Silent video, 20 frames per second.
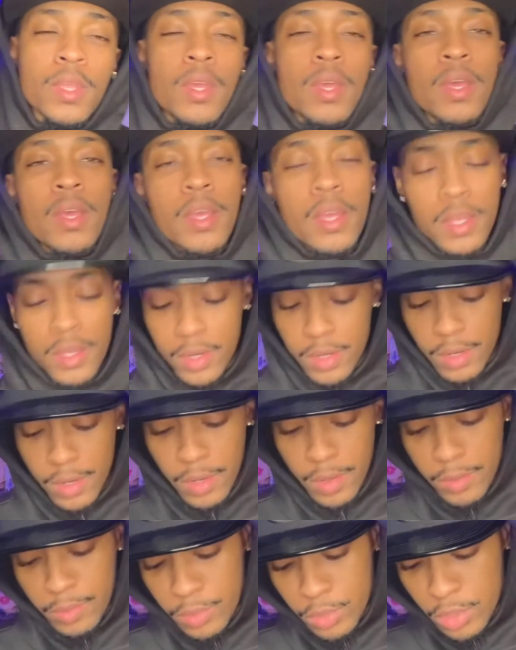And
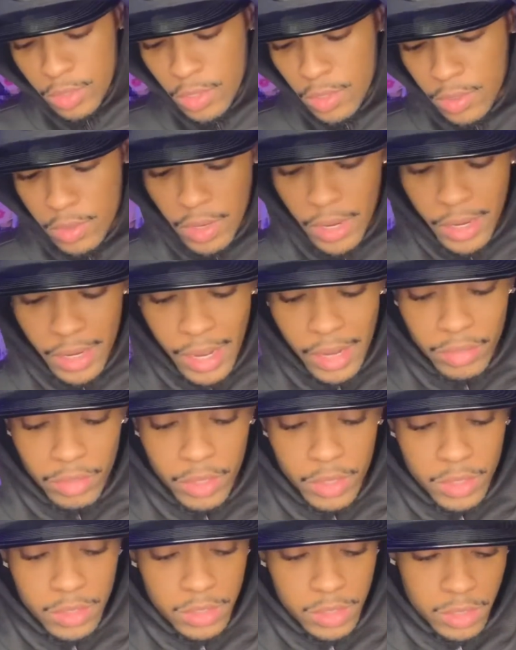so I got
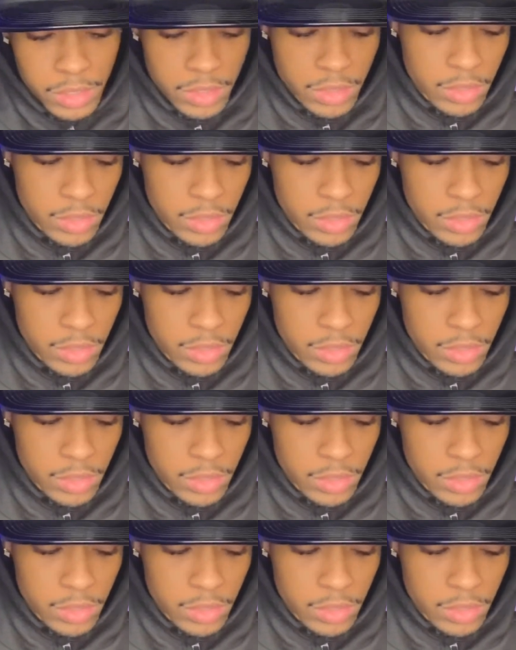this